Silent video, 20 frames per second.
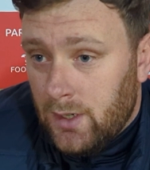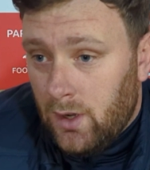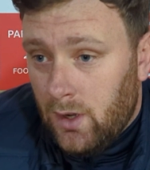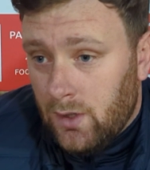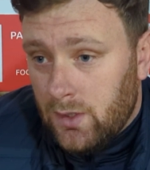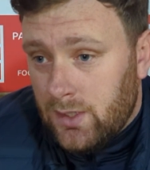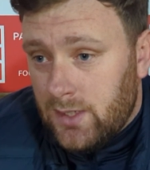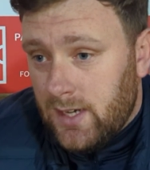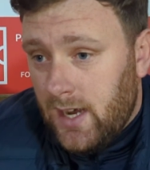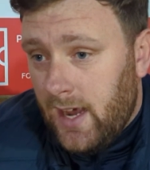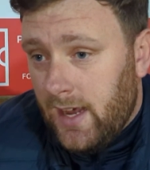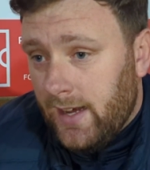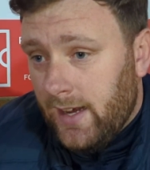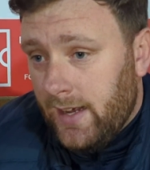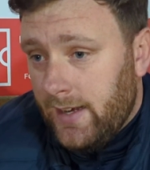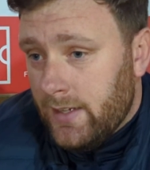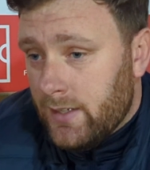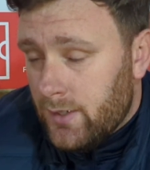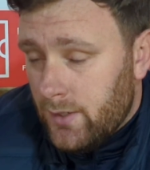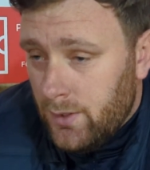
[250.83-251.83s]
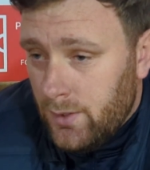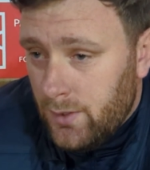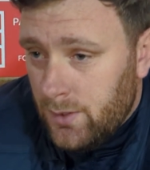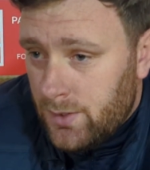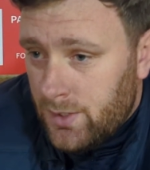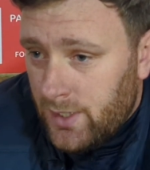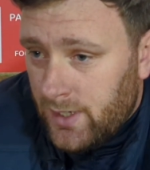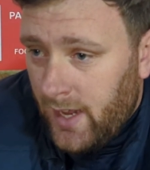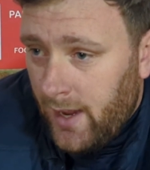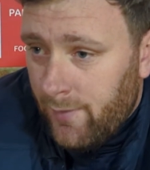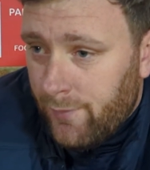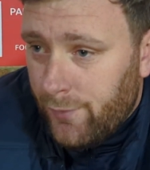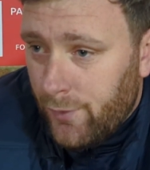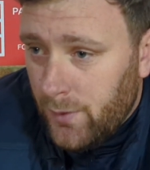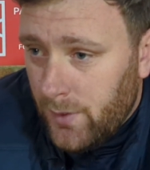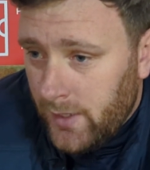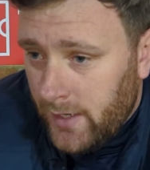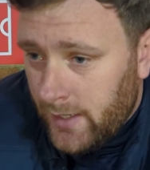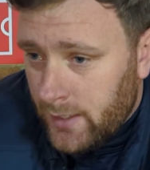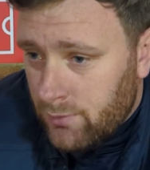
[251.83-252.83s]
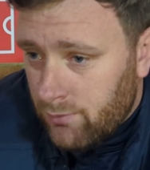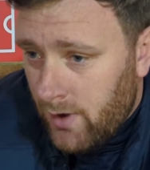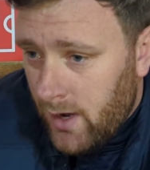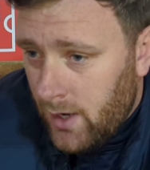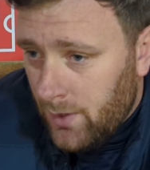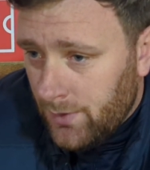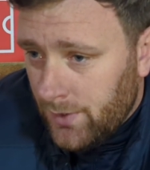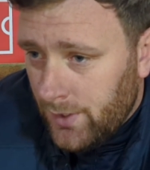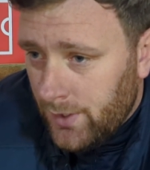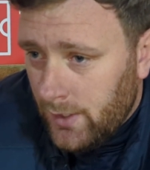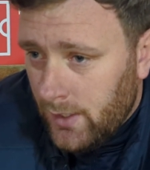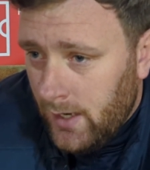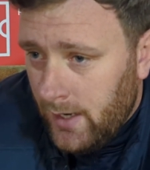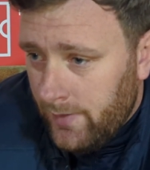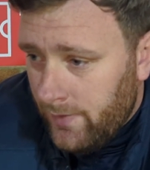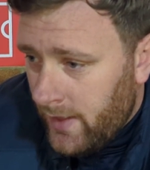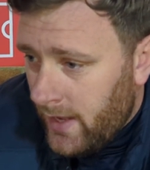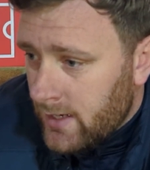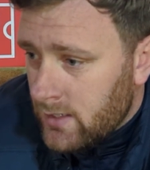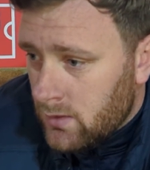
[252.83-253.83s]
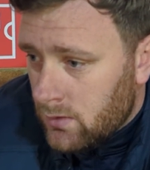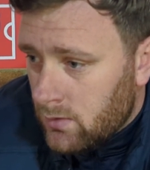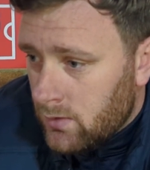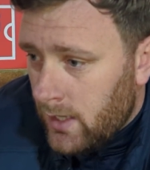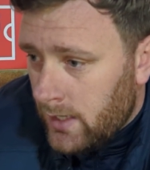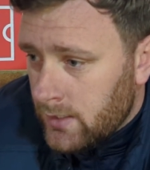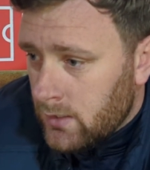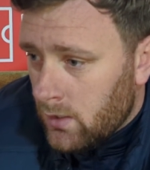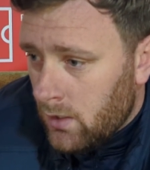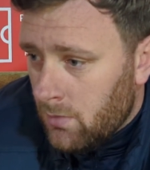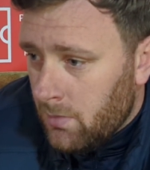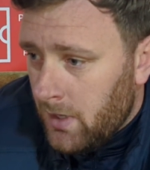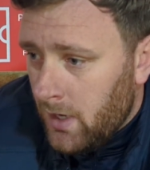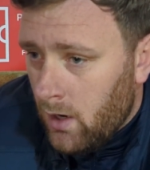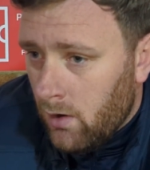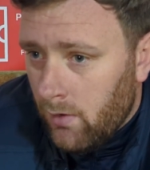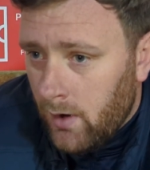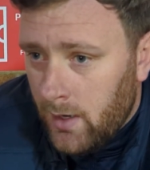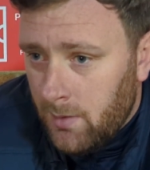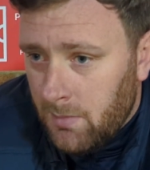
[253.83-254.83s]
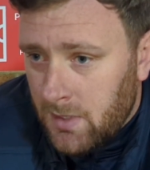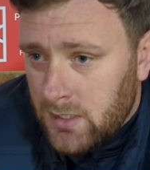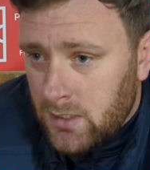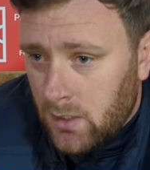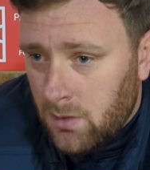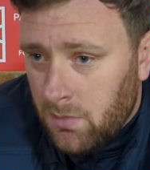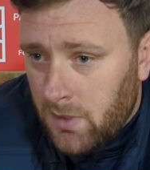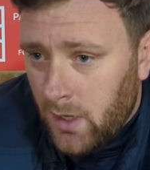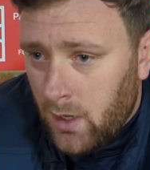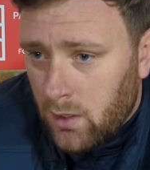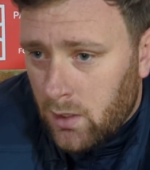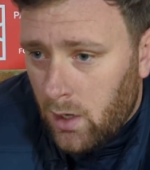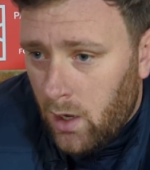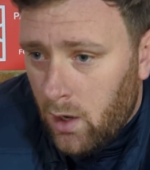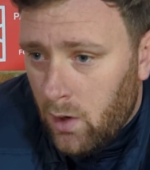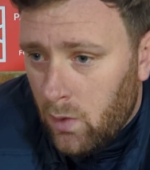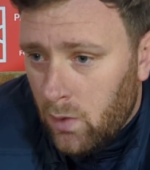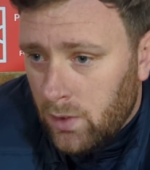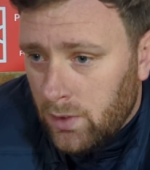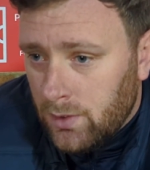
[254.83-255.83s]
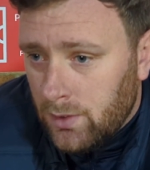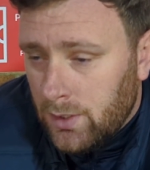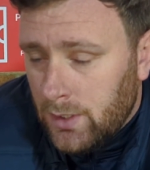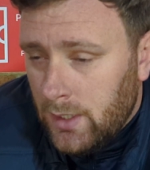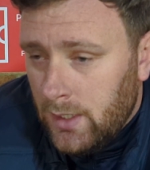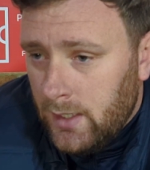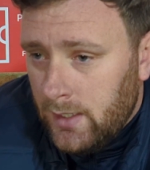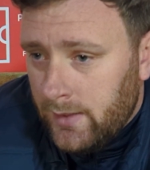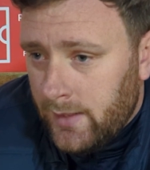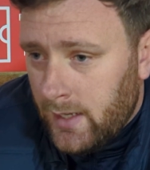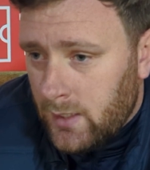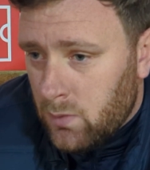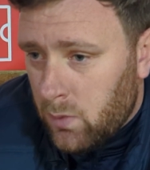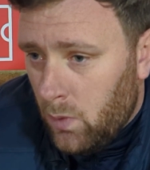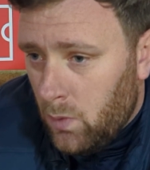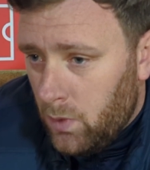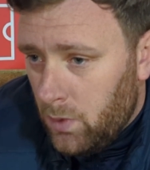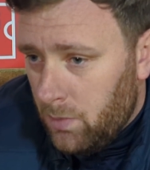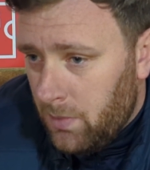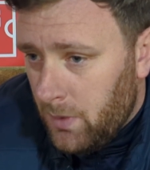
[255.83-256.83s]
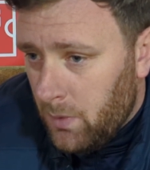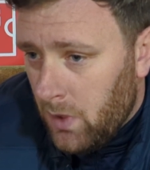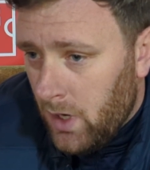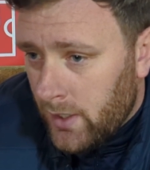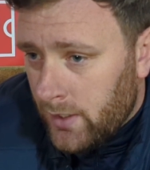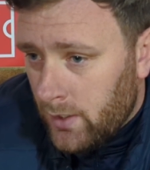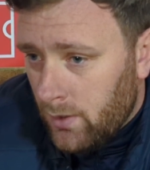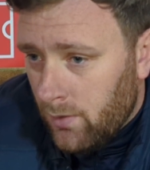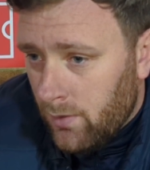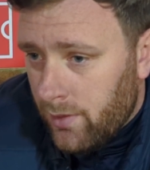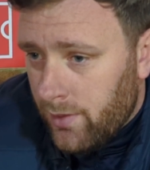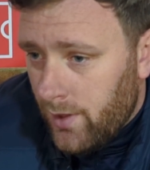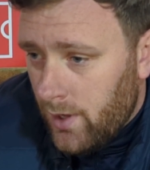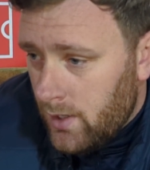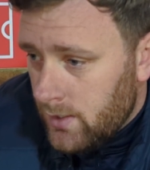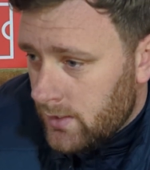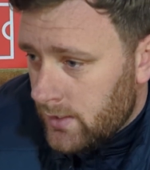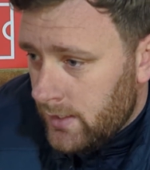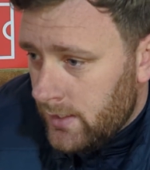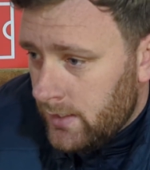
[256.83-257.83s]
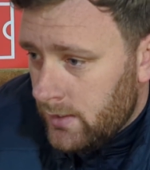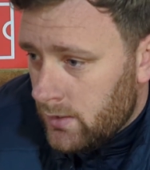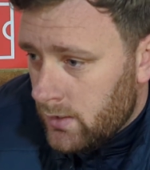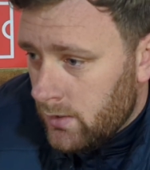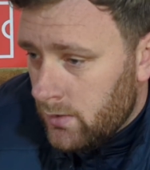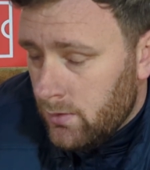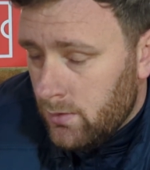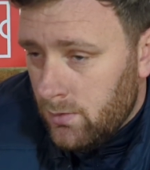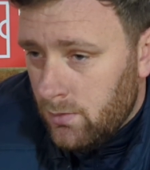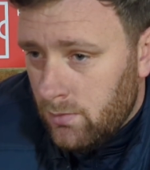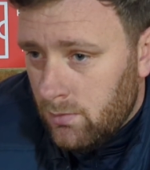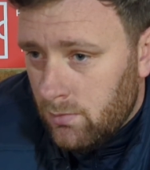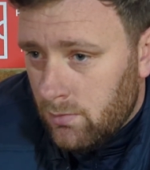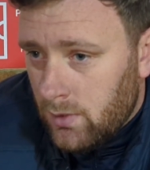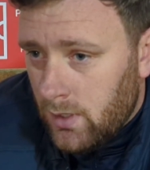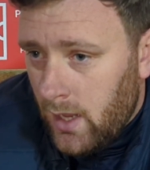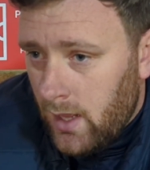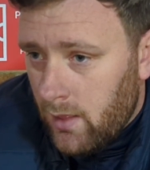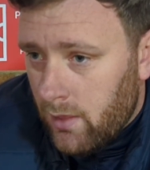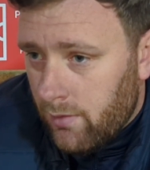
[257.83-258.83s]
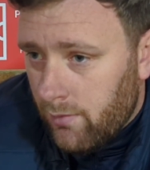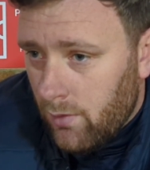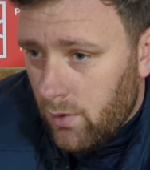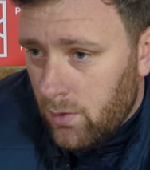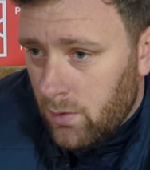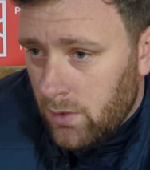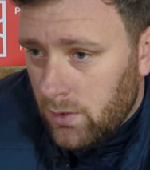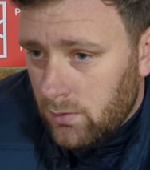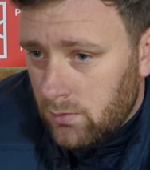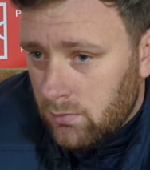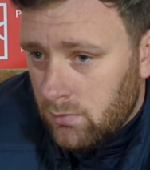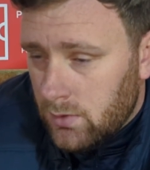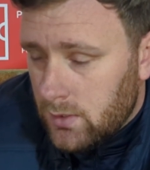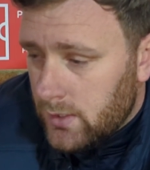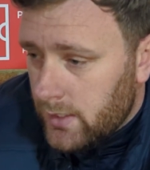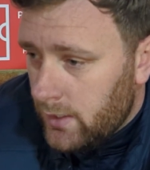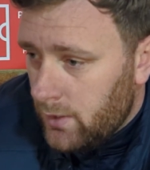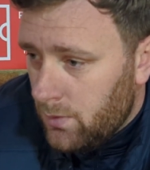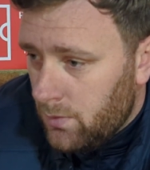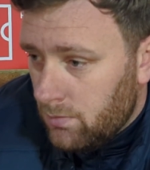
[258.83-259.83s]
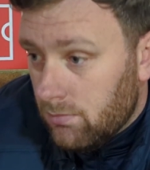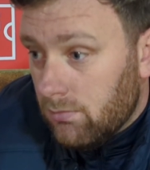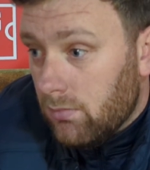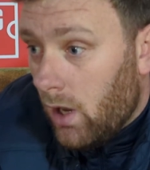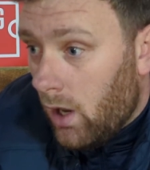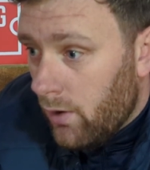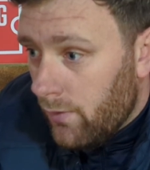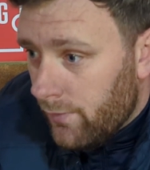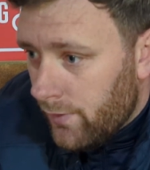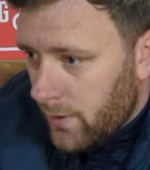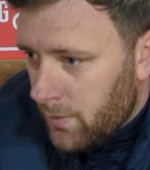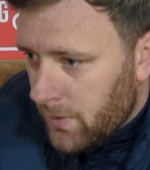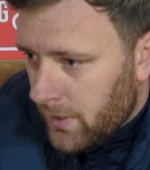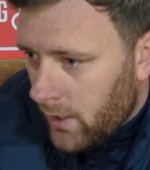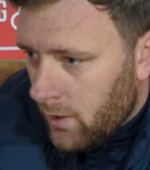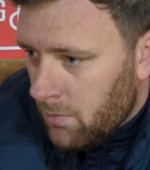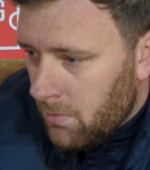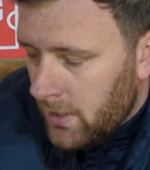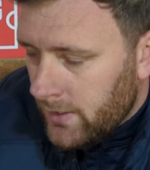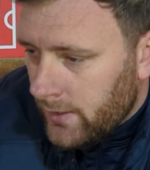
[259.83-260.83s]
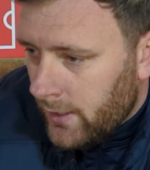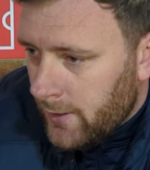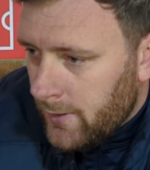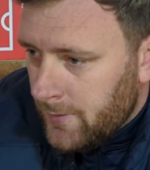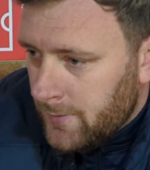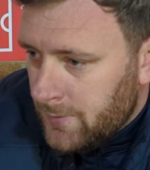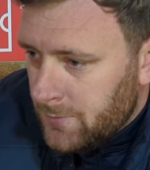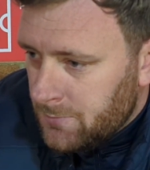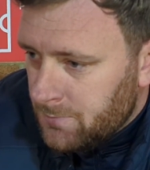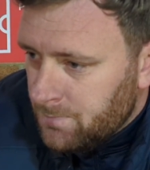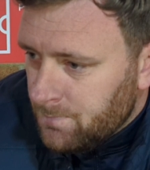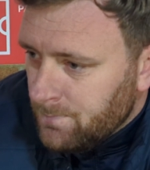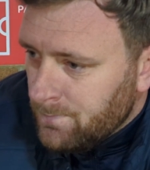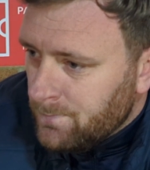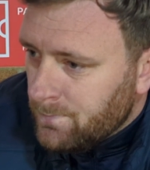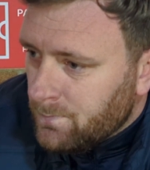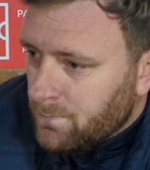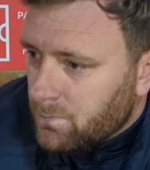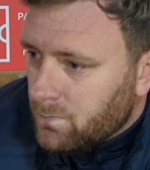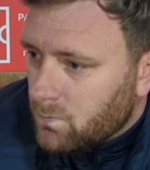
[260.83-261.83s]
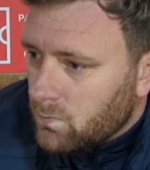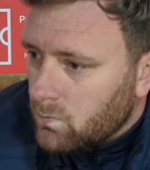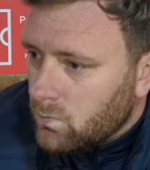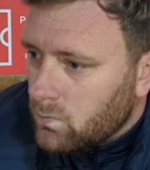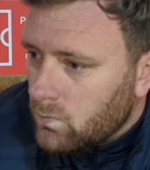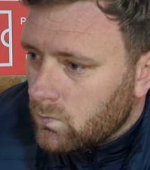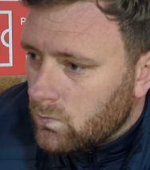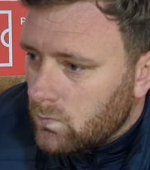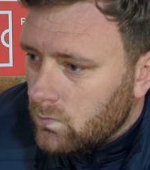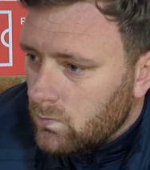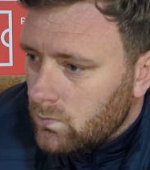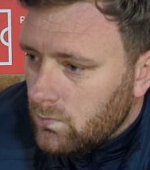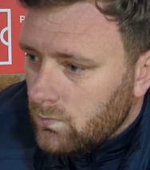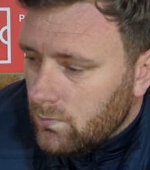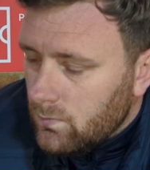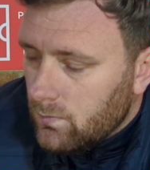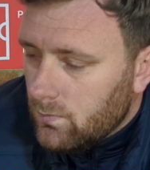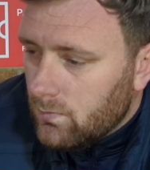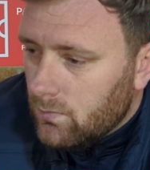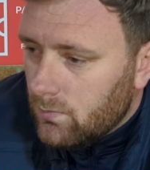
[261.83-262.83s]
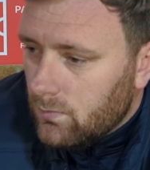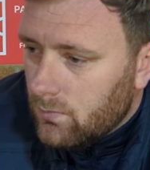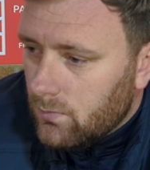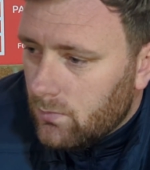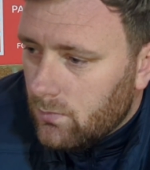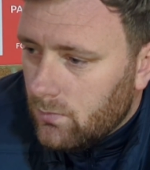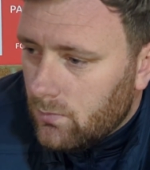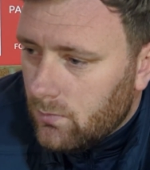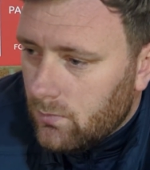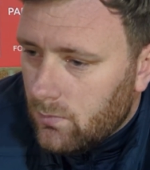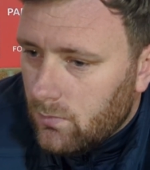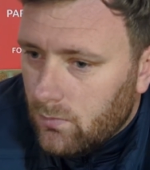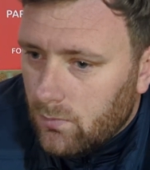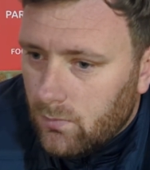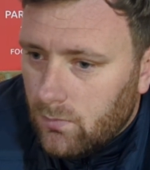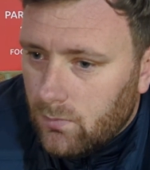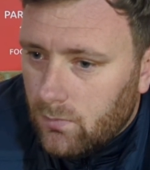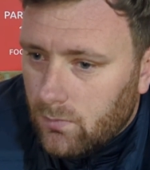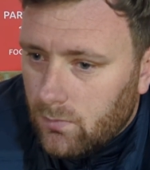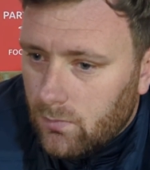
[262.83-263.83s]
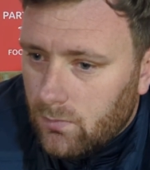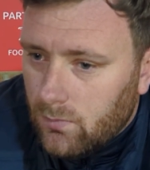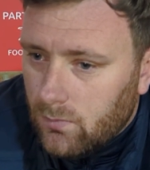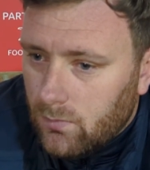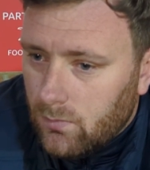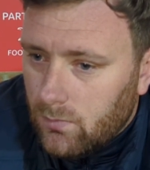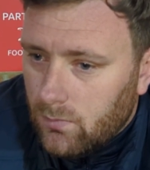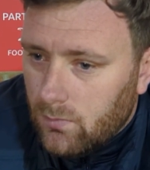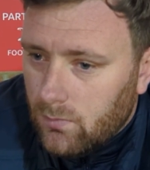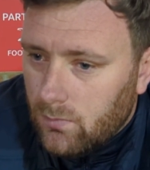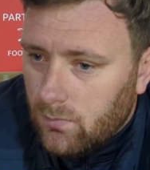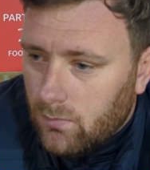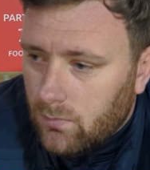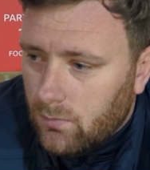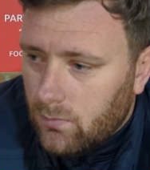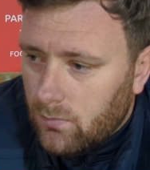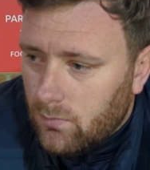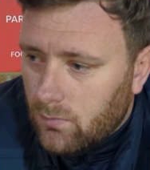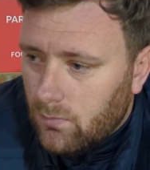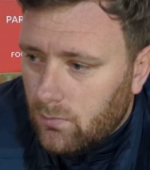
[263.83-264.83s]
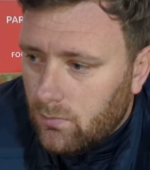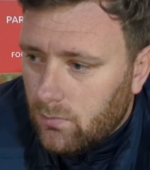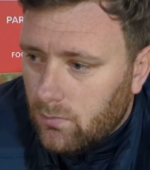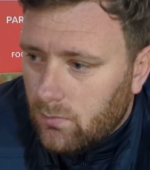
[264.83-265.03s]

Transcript: on Saturday to to get through the next round, and, and that's that's going to be our aim. That's going to be our goal, and that's what we'll be working on Thursday to get through and see. Hopefully, we get on Monday. Thanks for your thoughts, and um, let's have a win and in the hat for the